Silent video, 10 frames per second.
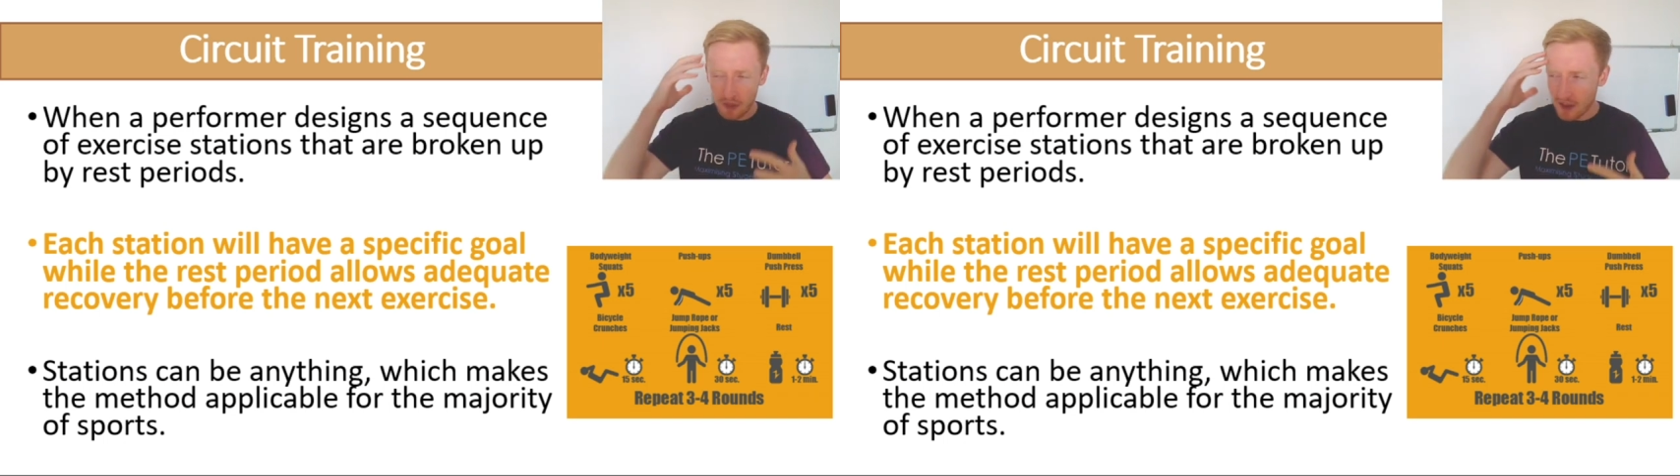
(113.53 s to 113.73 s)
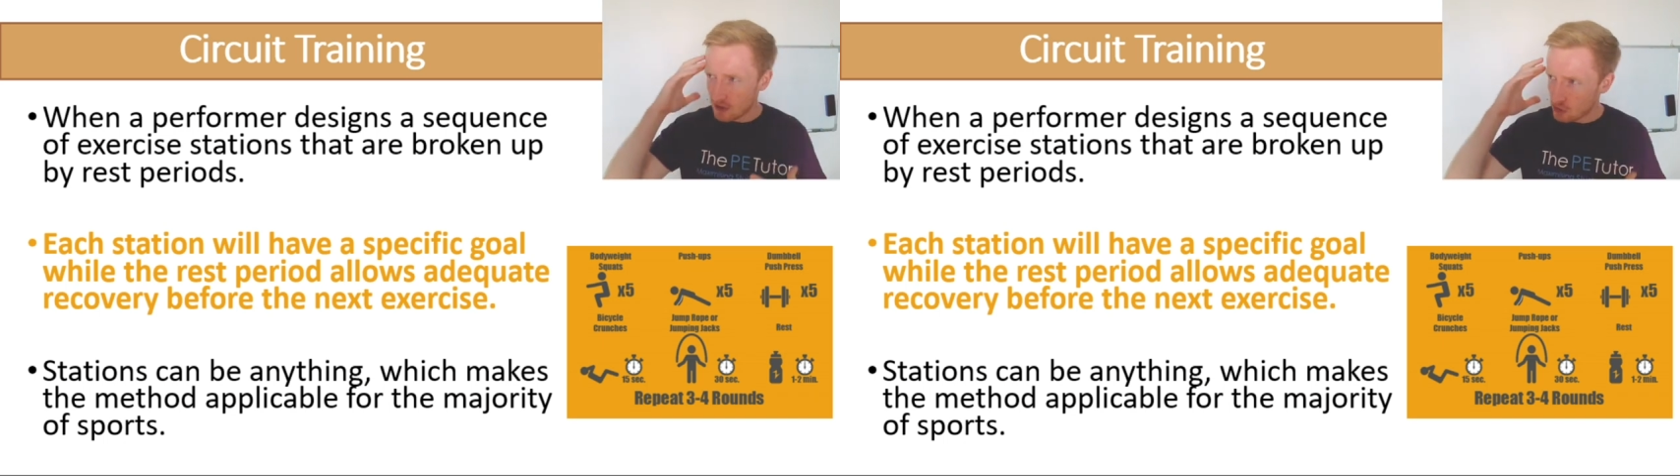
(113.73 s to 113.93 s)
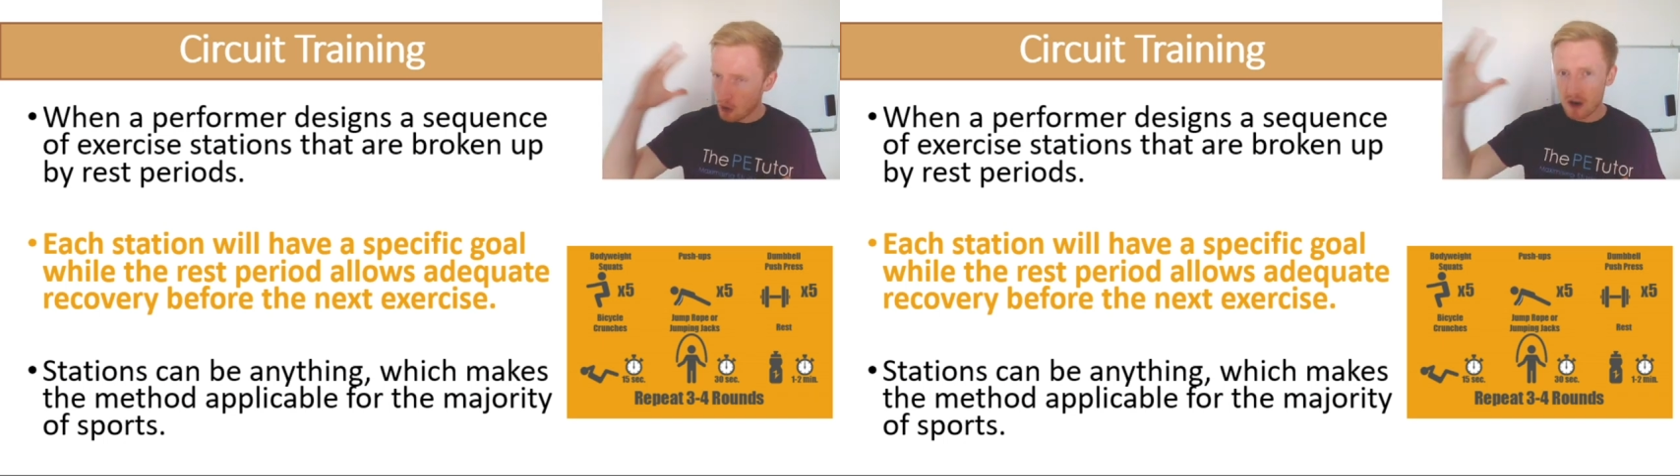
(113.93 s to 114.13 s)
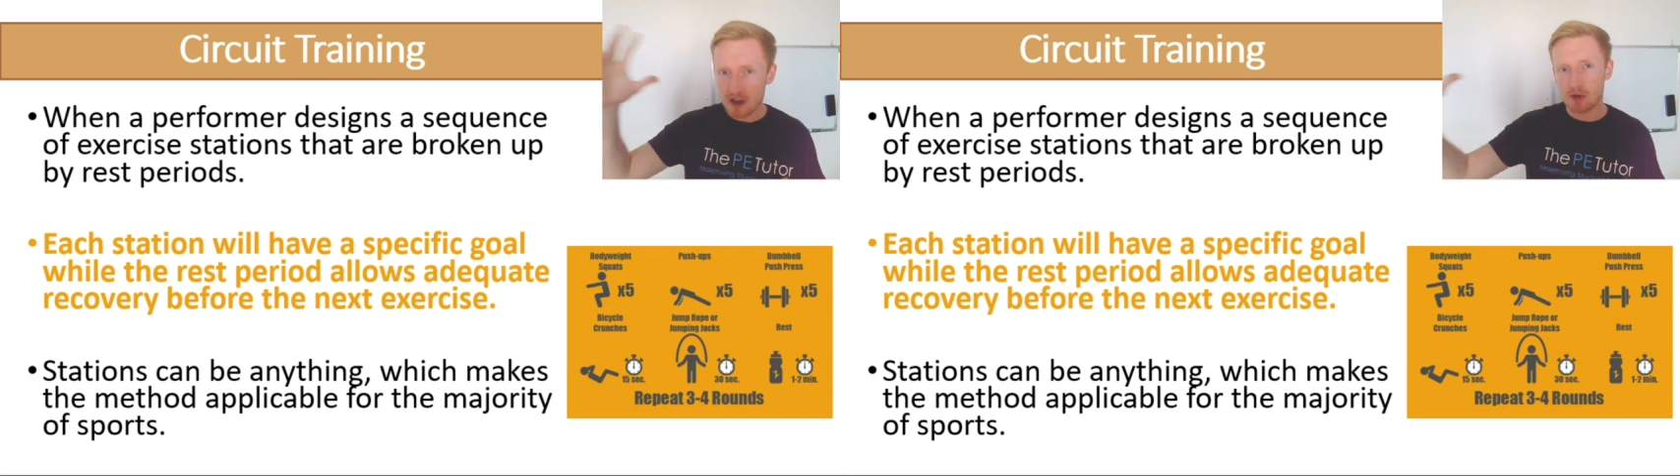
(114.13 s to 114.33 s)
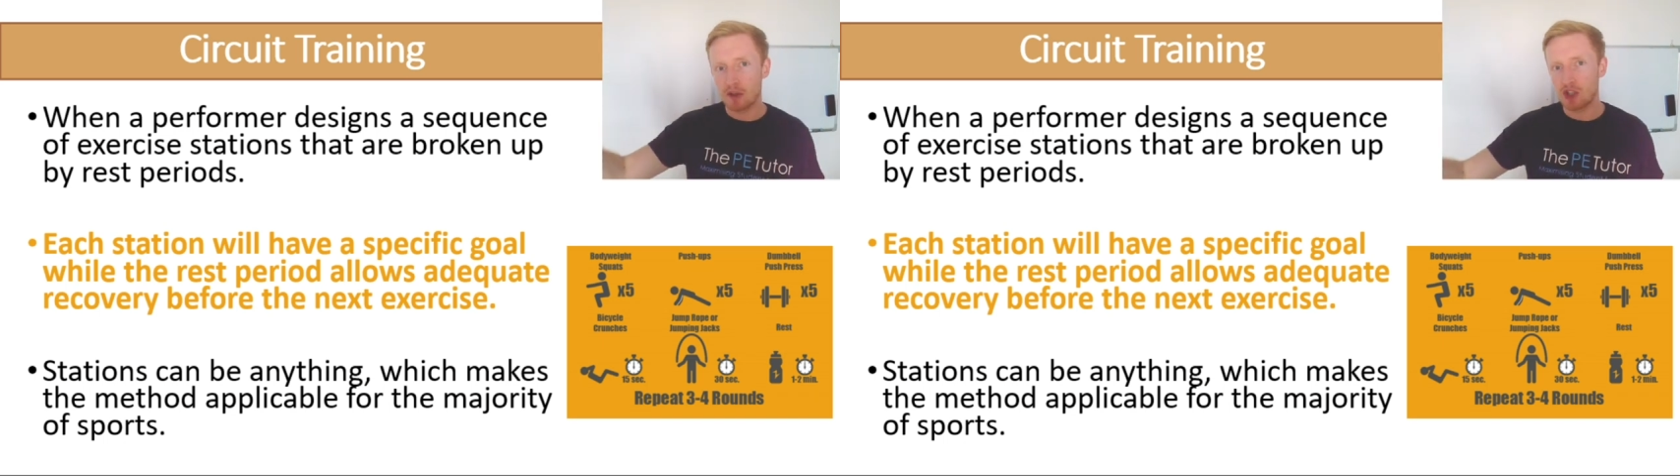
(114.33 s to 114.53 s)
they're trying
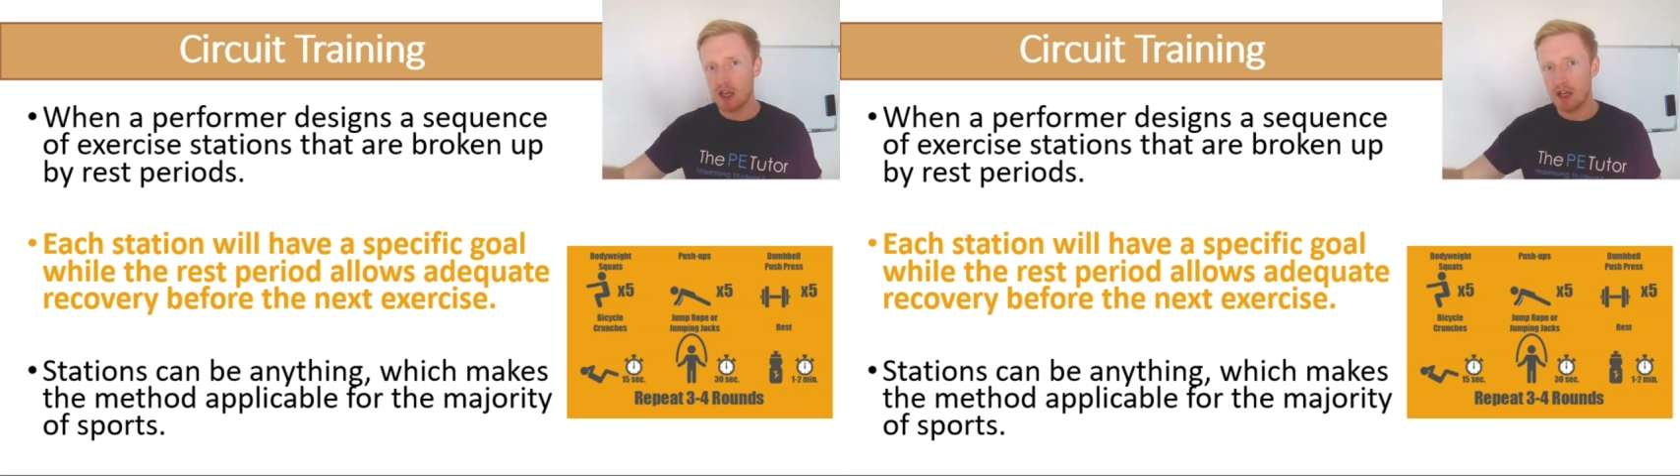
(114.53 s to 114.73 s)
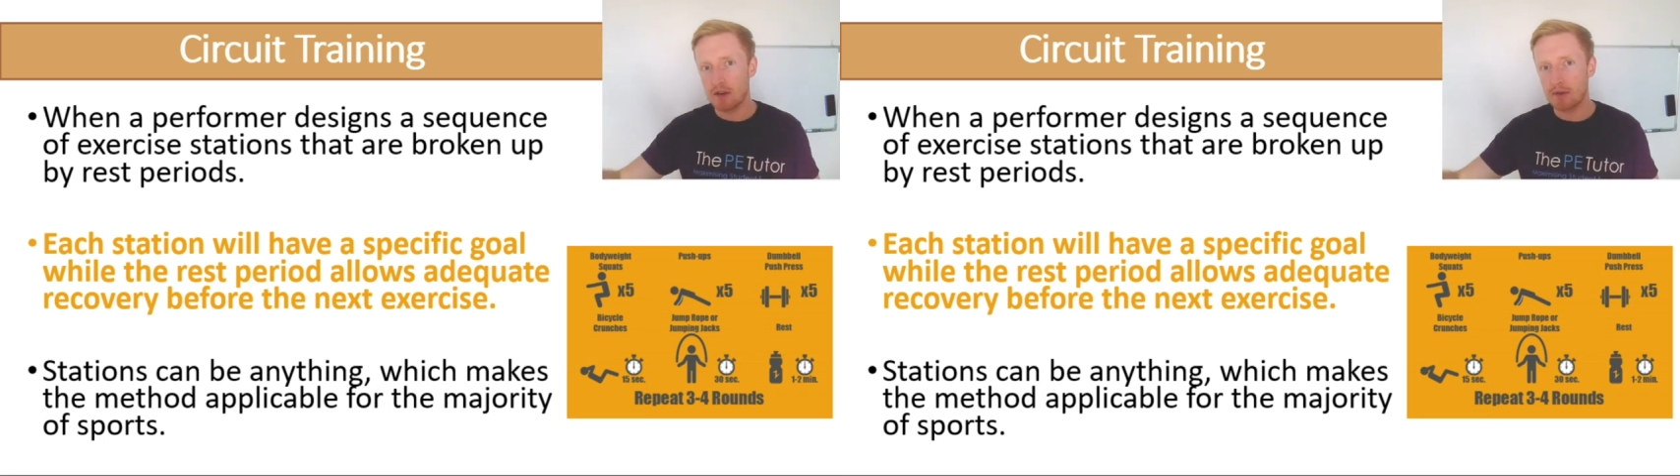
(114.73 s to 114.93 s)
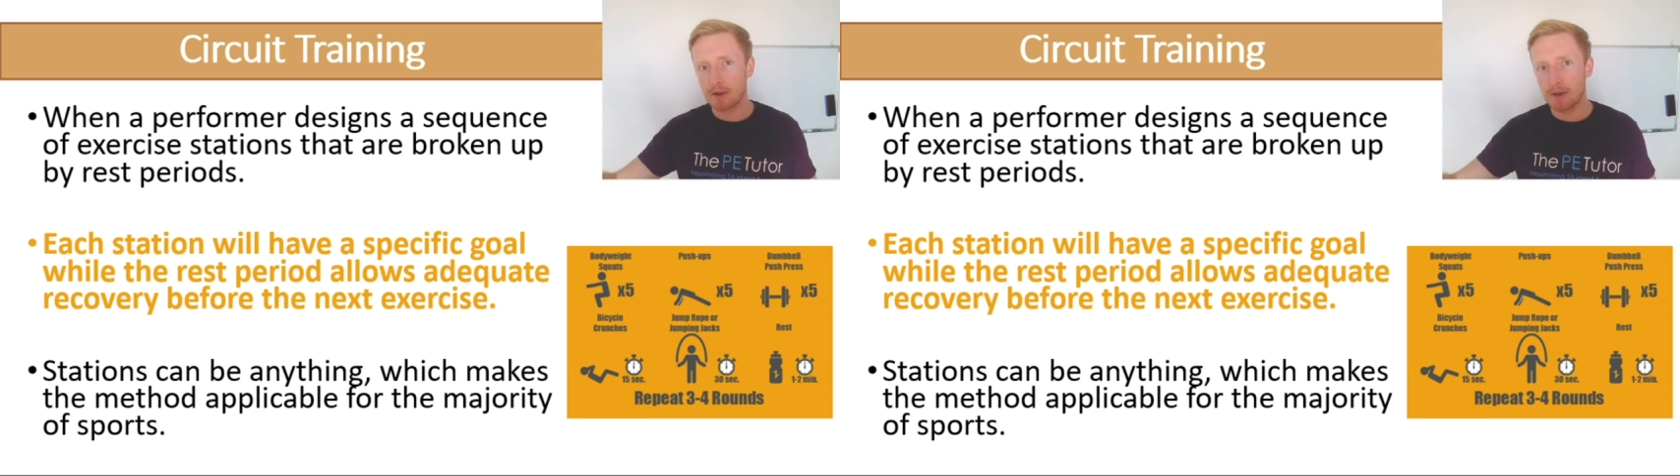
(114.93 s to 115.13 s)
to achieve.